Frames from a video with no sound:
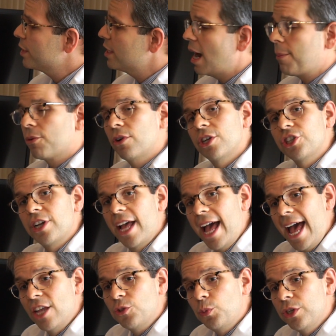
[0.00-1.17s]
the operation,
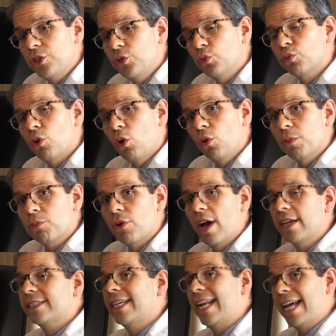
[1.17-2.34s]
as we do roll the
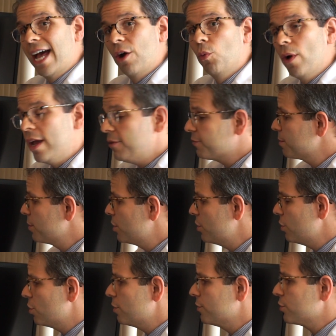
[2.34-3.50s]
prostate away from the
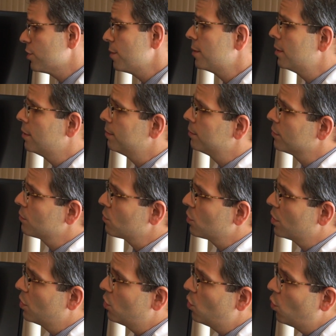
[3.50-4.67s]
nerves,
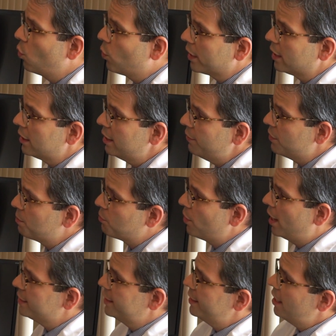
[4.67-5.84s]
we're going to lift the
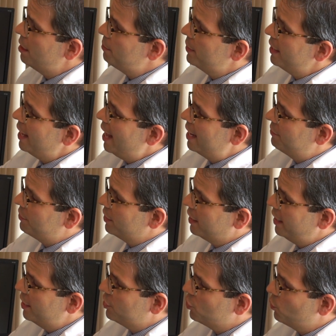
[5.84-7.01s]
prostate up, and if the
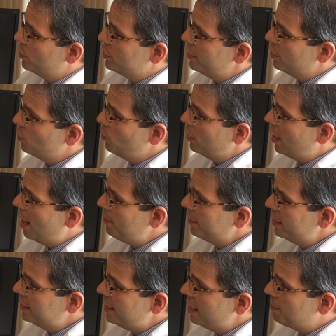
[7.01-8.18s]
cancer was here, well, I'm
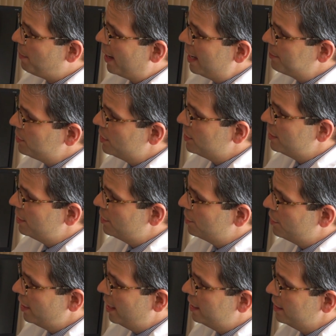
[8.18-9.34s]
going to take biopsies
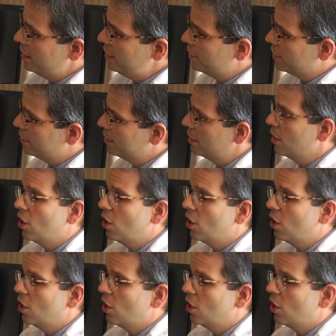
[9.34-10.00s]
here and here